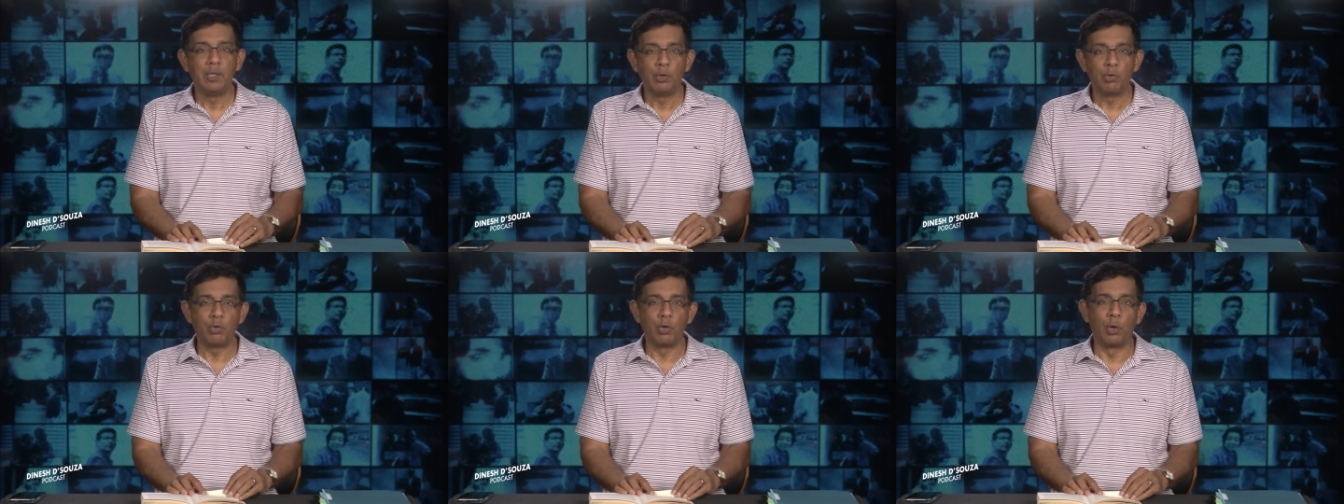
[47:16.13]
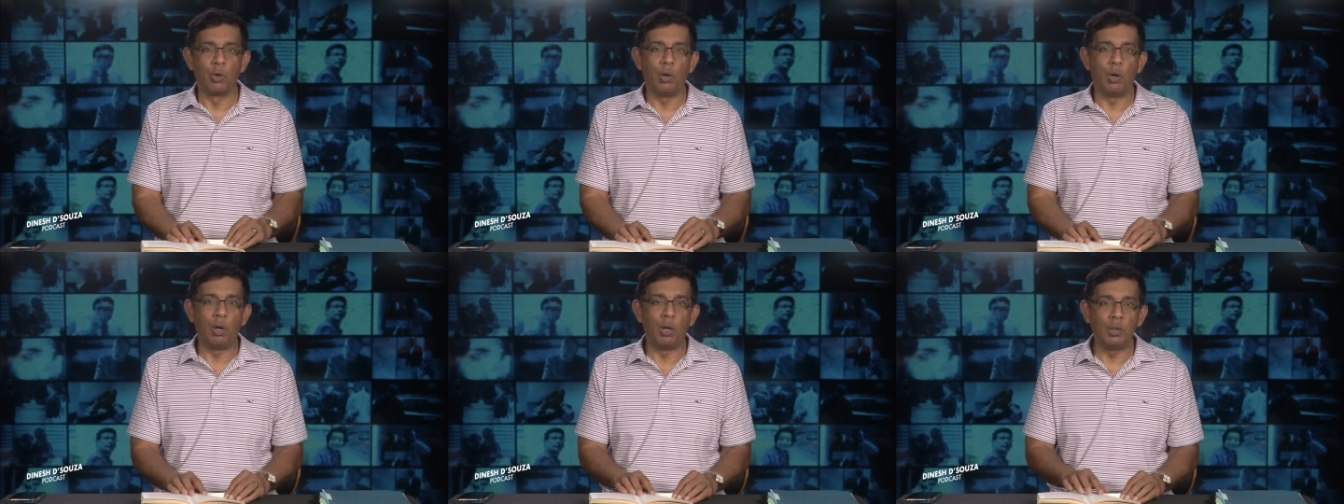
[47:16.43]

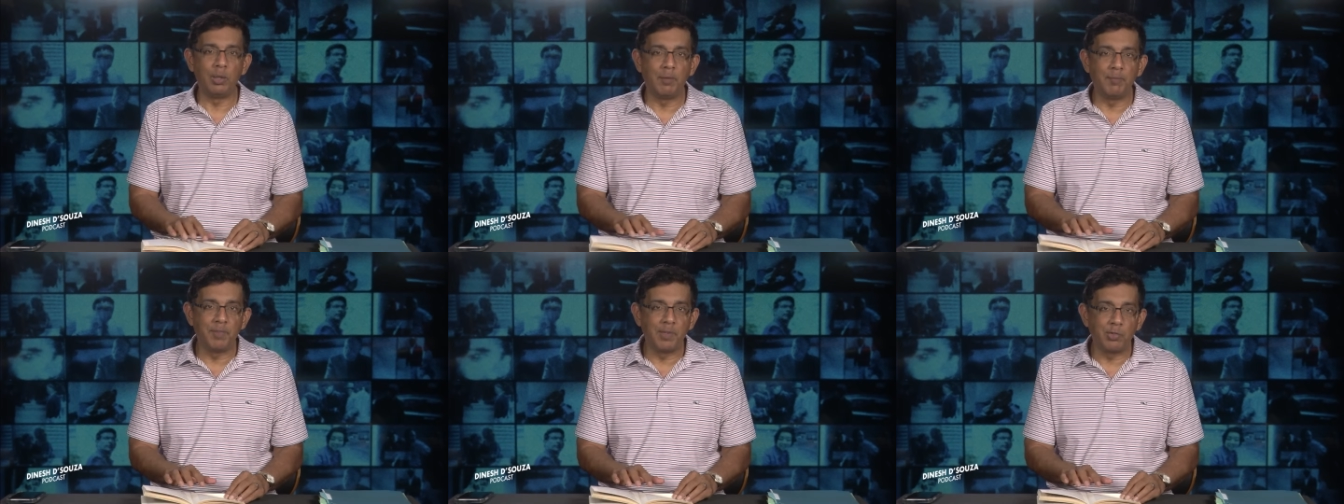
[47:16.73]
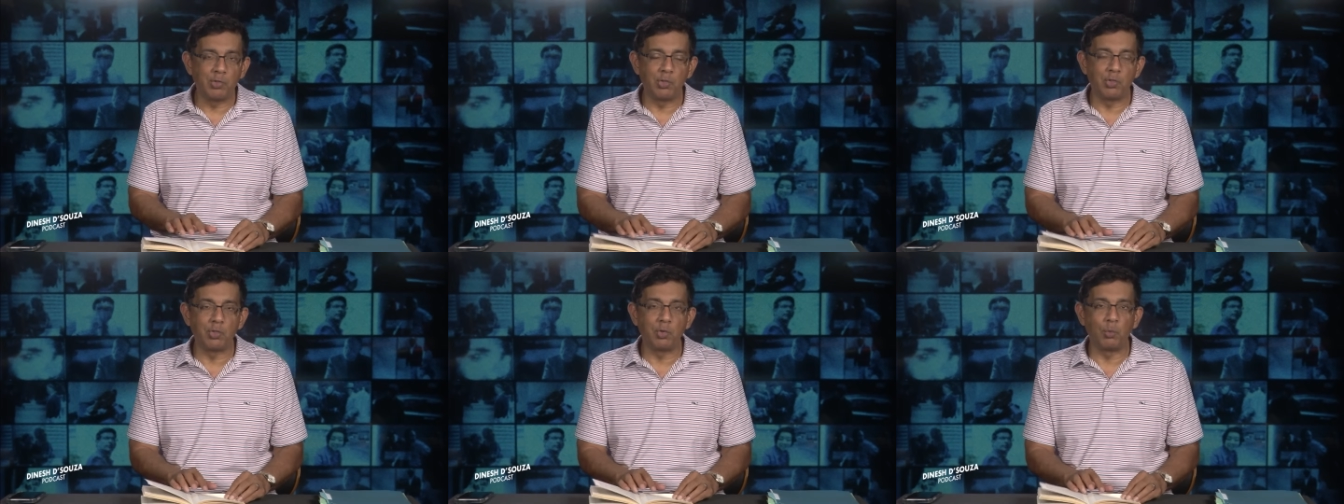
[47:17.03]
So all of
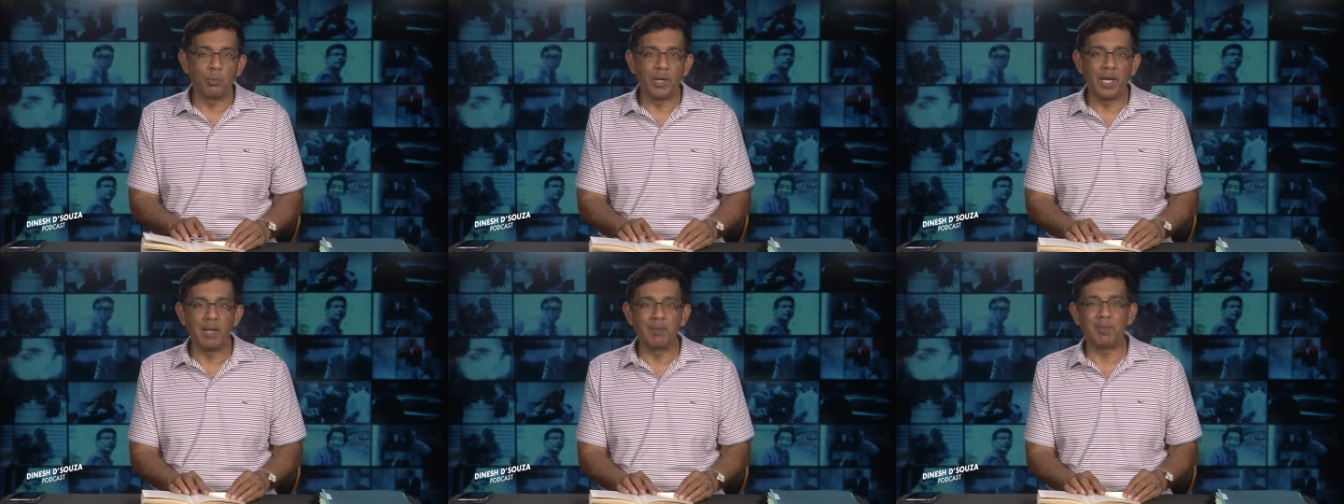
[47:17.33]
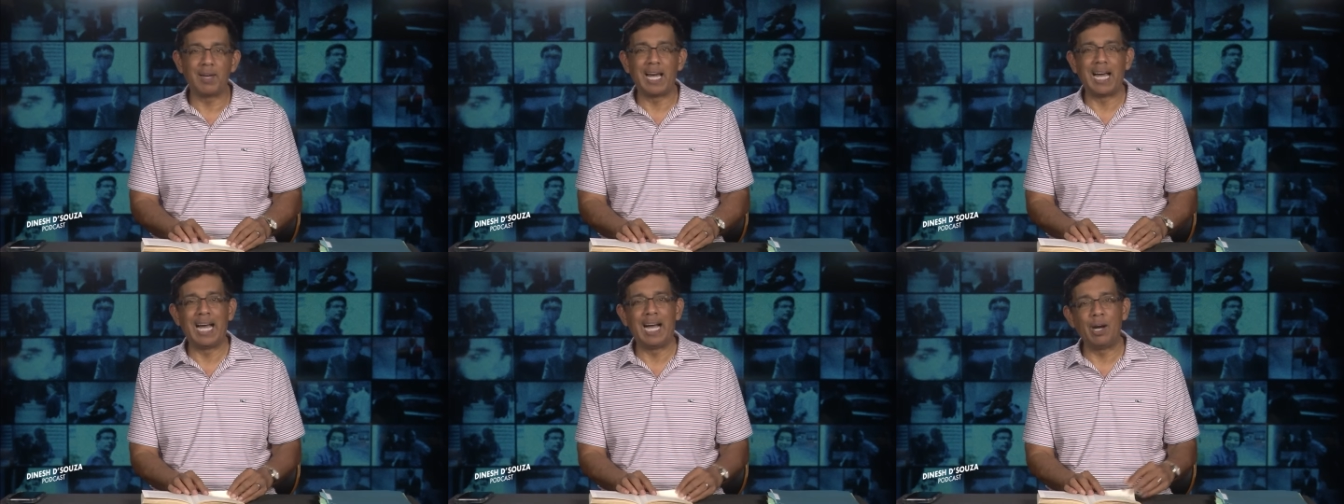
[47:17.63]
this is a way of
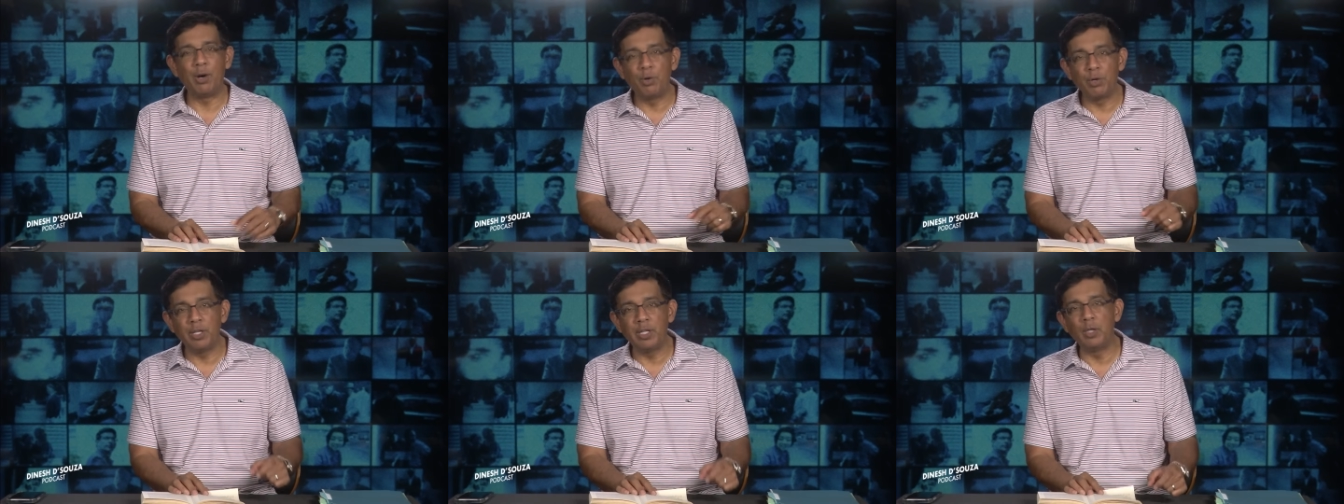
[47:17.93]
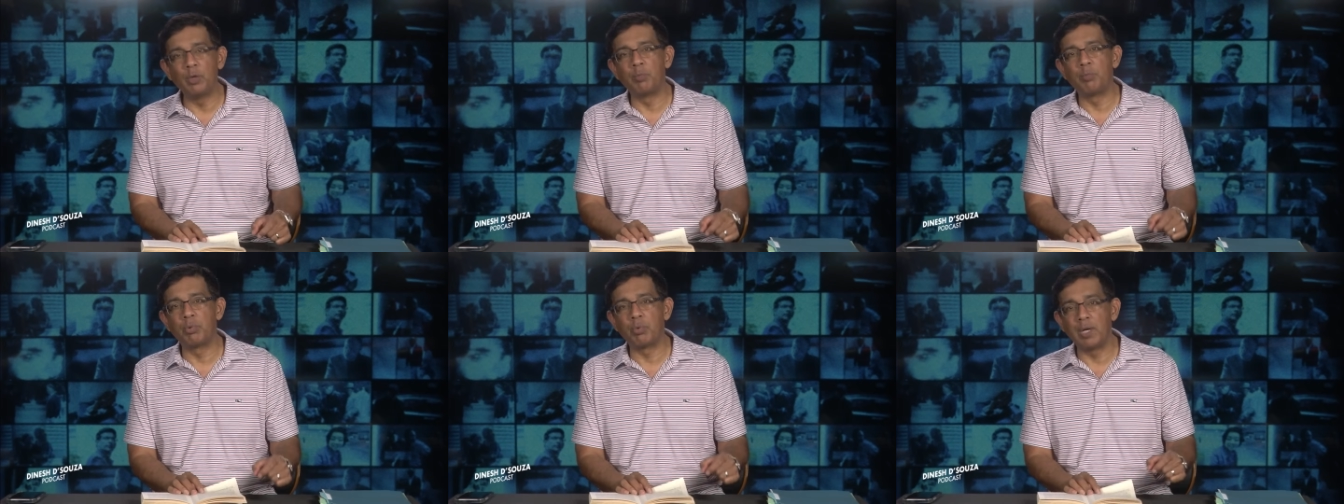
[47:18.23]
how do
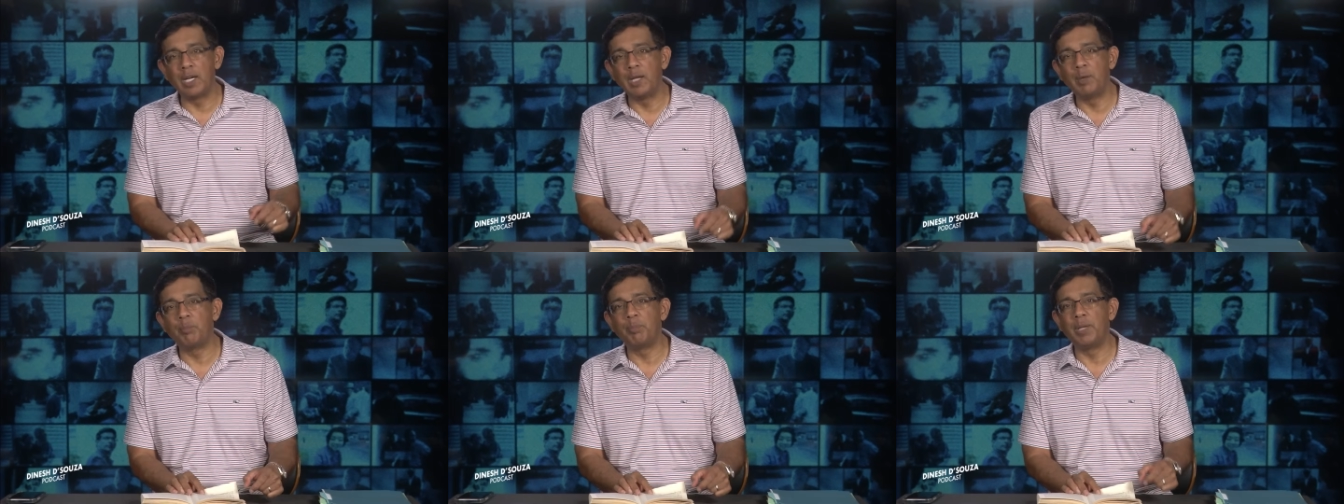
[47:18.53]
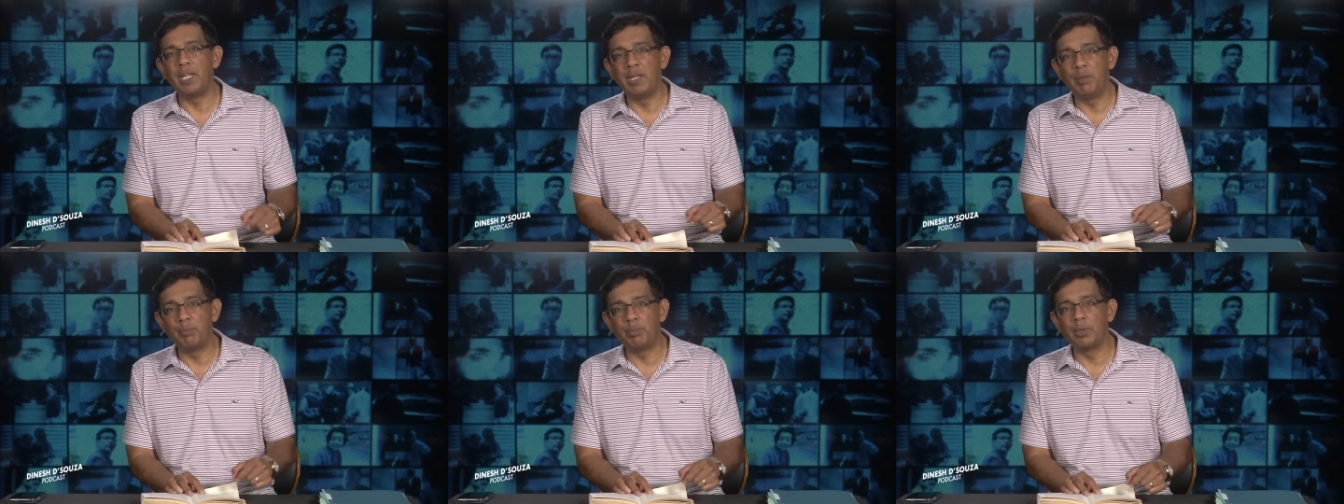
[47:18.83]
you bring
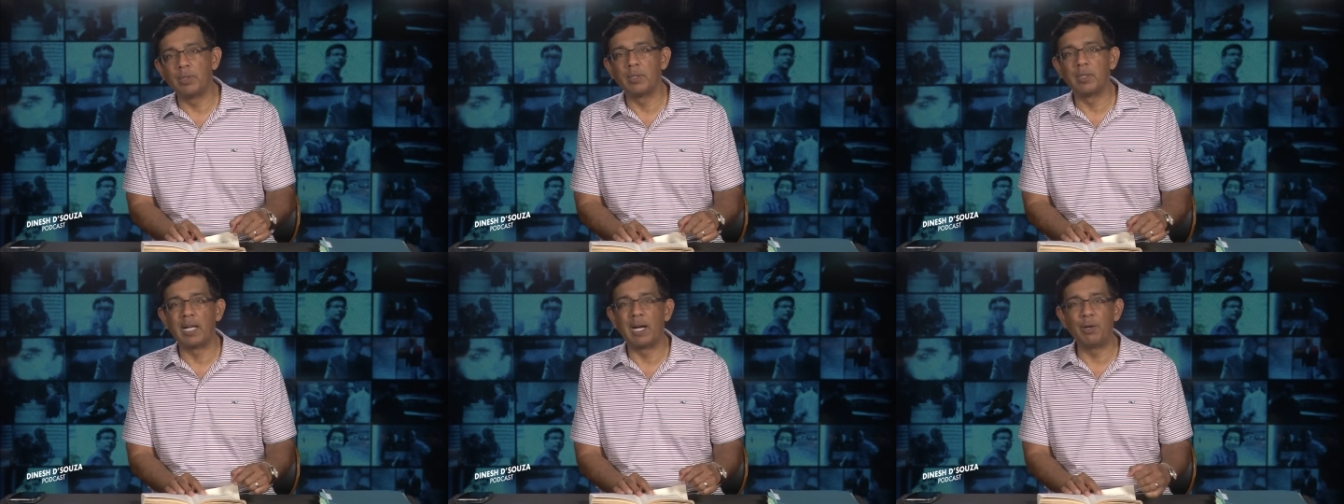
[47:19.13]
people,